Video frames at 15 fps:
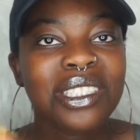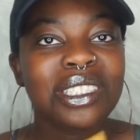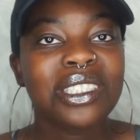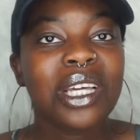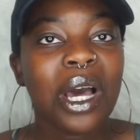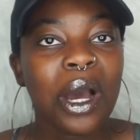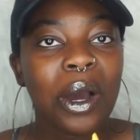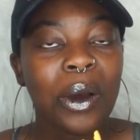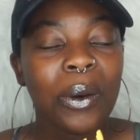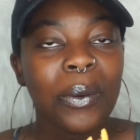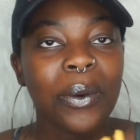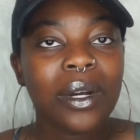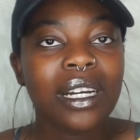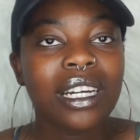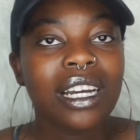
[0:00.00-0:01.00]
so
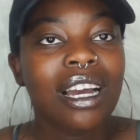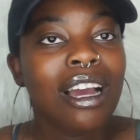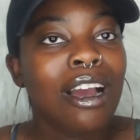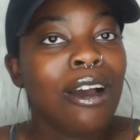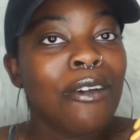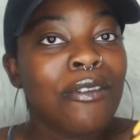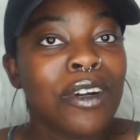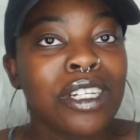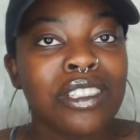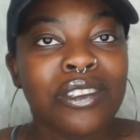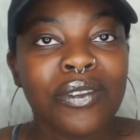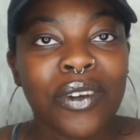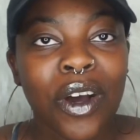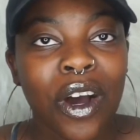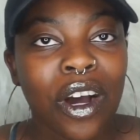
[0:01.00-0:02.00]
first
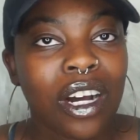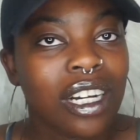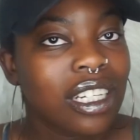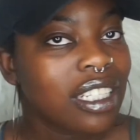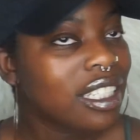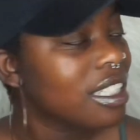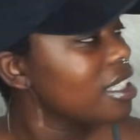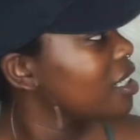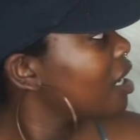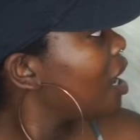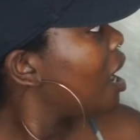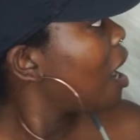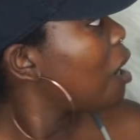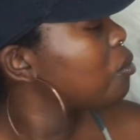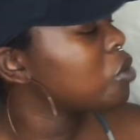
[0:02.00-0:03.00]
of all,
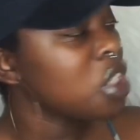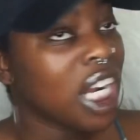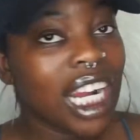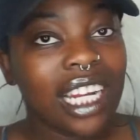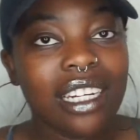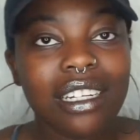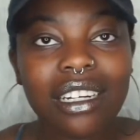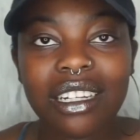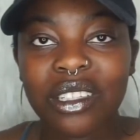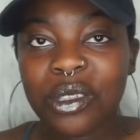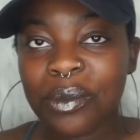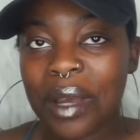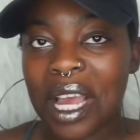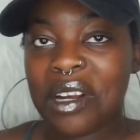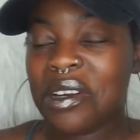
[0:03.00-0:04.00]
I'm trying a
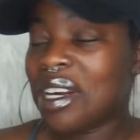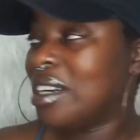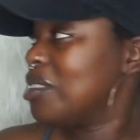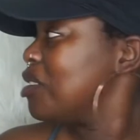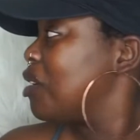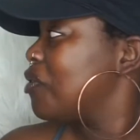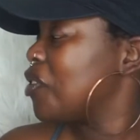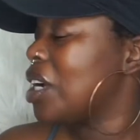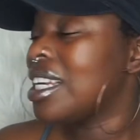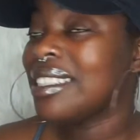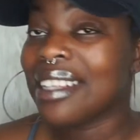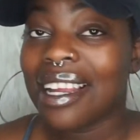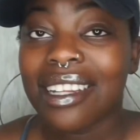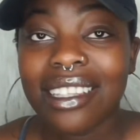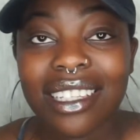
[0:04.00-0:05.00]
new background, so if you guys
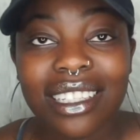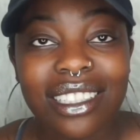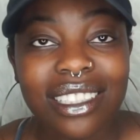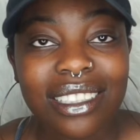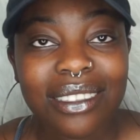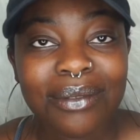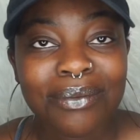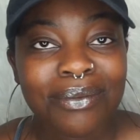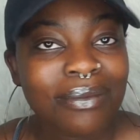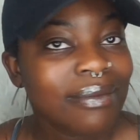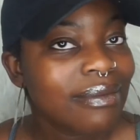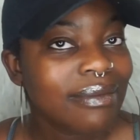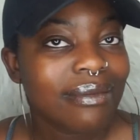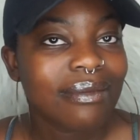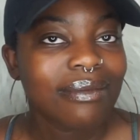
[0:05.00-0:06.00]
like this,
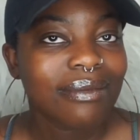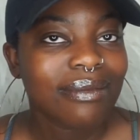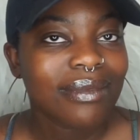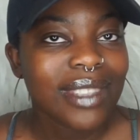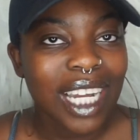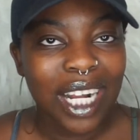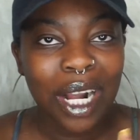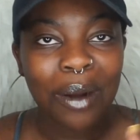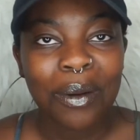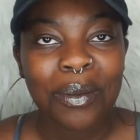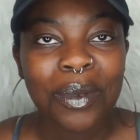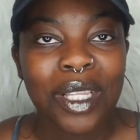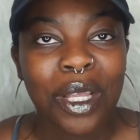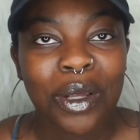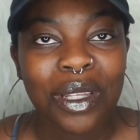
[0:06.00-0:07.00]
comment
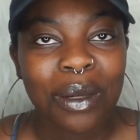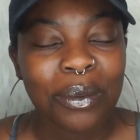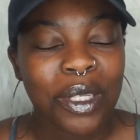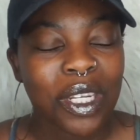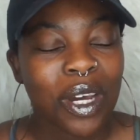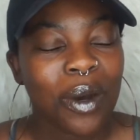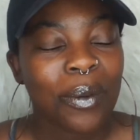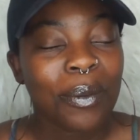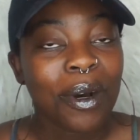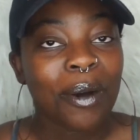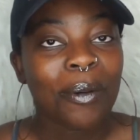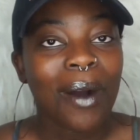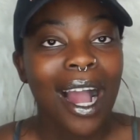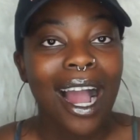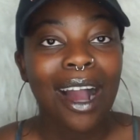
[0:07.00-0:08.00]
below and let me know.
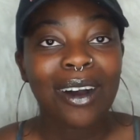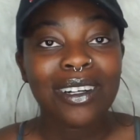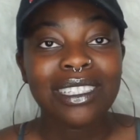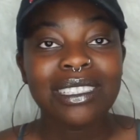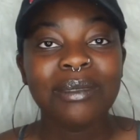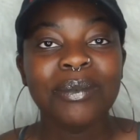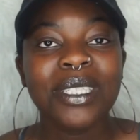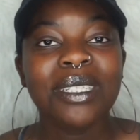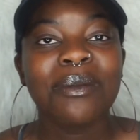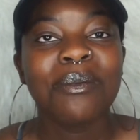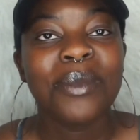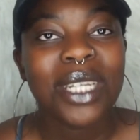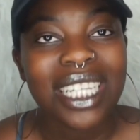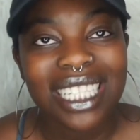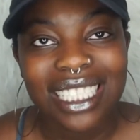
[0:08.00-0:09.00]
But wow, it's been a
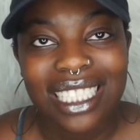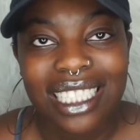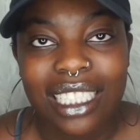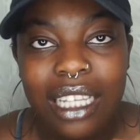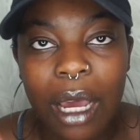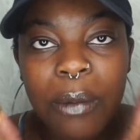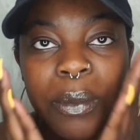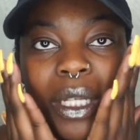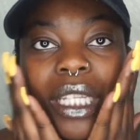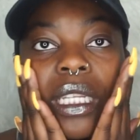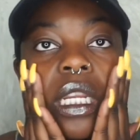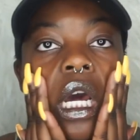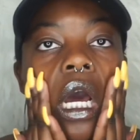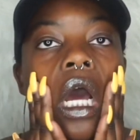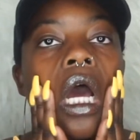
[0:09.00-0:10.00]
minute since I've
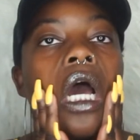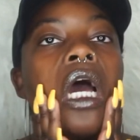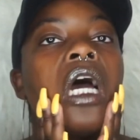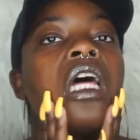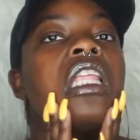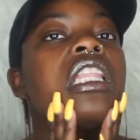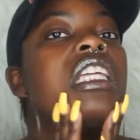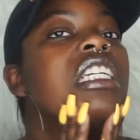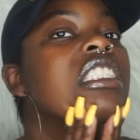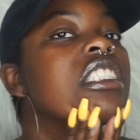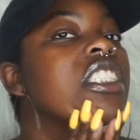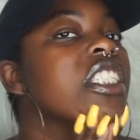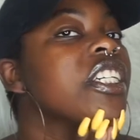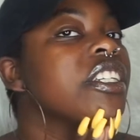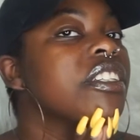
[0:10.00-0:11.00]
been this
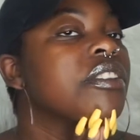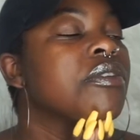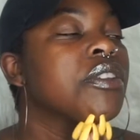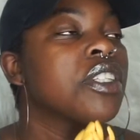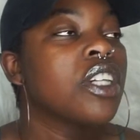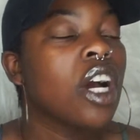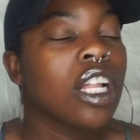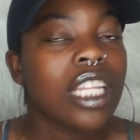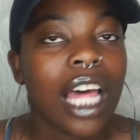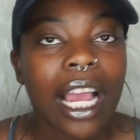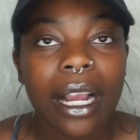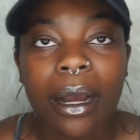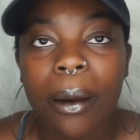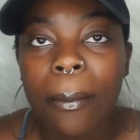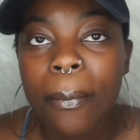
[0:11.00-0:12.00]
Jerry for y'all,
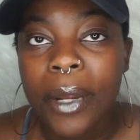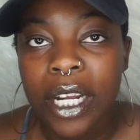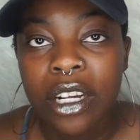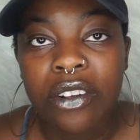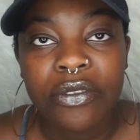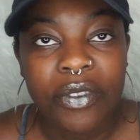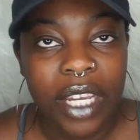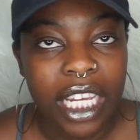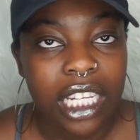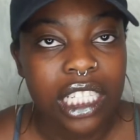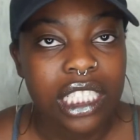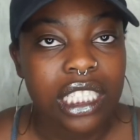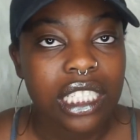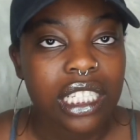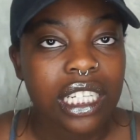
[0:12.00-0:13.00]
like
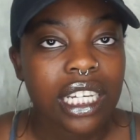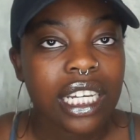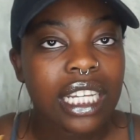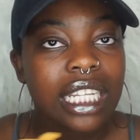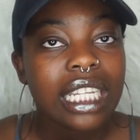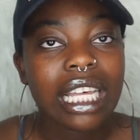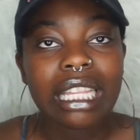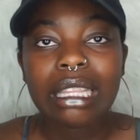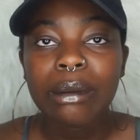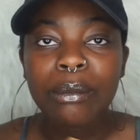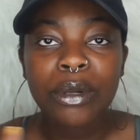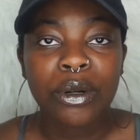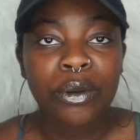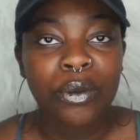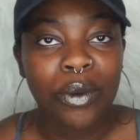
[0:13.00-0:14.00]
barefaced, nothing
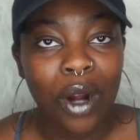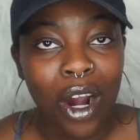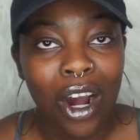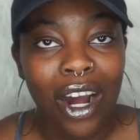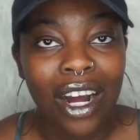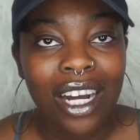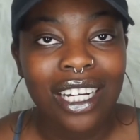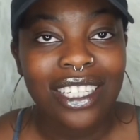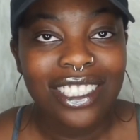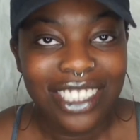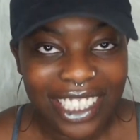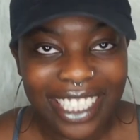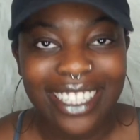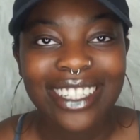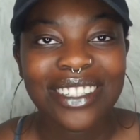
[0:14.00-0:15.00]
but raw
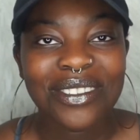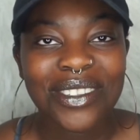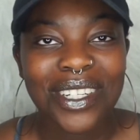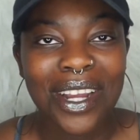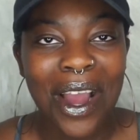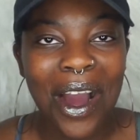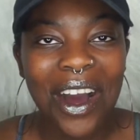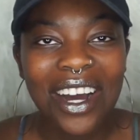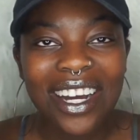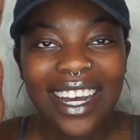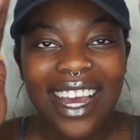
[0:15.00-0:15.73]
Jerry for y'all.